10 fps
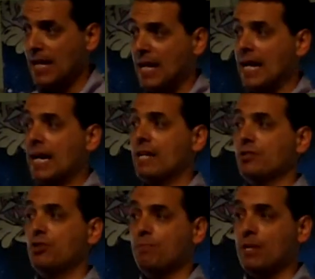And
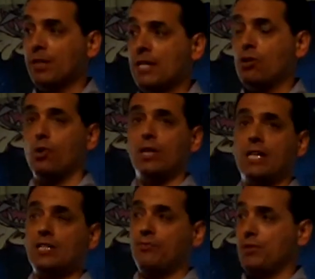humility
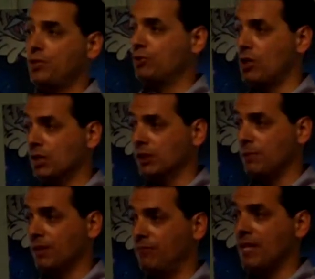correlates very strongly
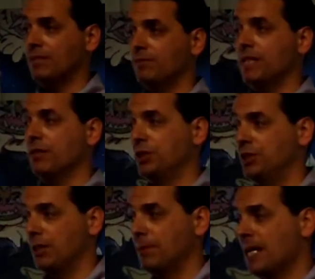with effective leadership.